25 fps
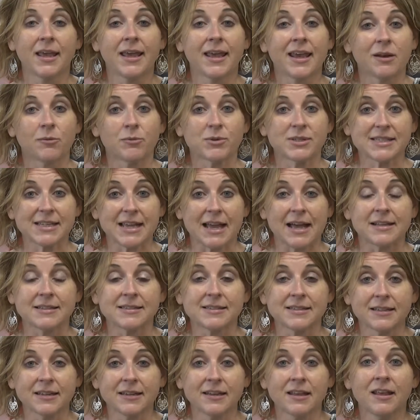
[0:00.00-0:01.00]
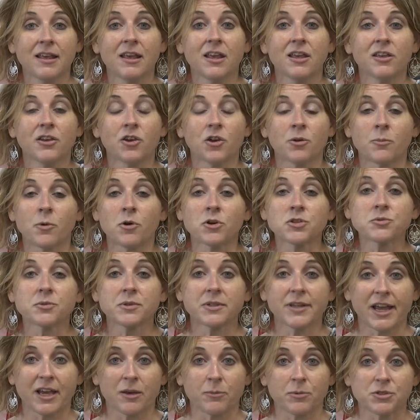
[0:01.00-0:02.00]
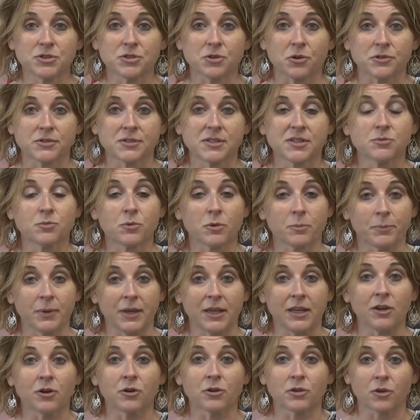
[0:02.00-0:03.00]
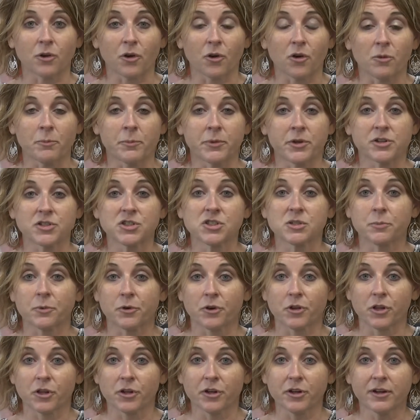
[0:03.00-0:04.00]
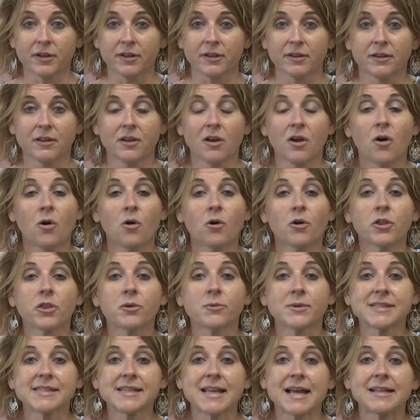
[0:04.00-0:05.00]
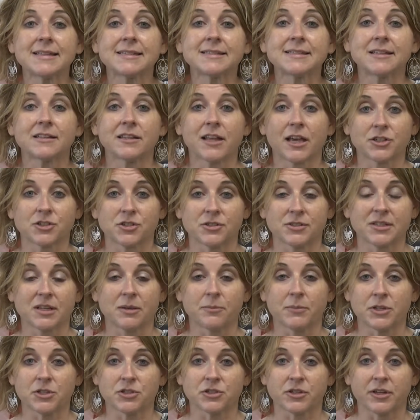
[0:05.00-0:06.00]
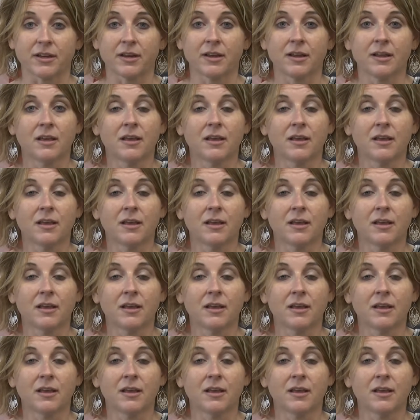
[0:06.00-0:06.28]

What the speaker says: In Wisconsin, your most reliable sources will be your local municipal clerk or the Wisconsin Elections Commission.